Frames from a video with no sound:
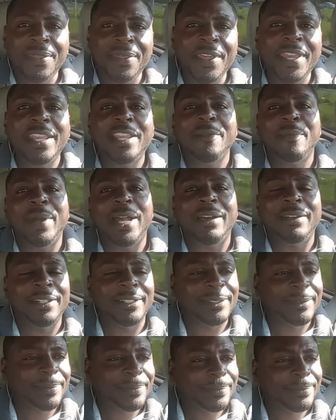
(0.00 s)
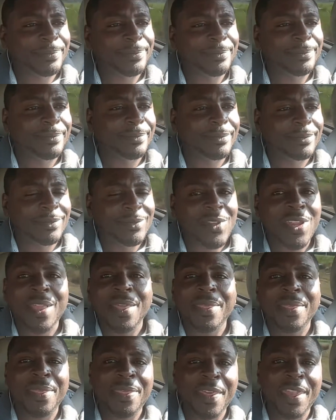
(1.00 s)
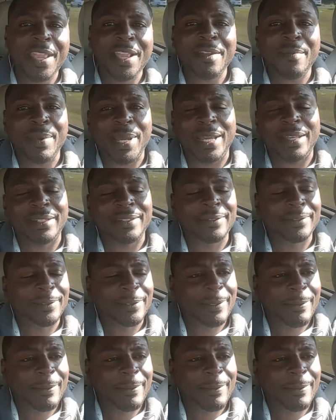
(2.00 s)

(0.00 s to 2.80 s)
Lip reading: Think about it. Think about it.